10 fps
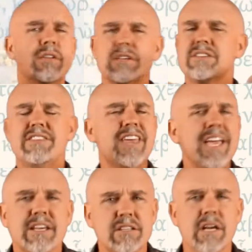the
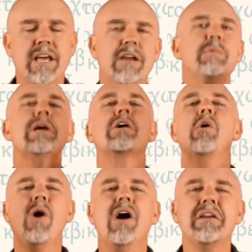things, and we could
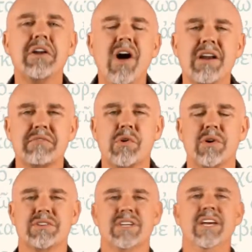go on and on, of
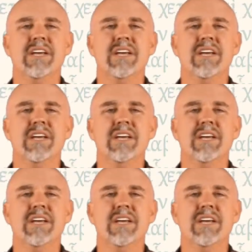course.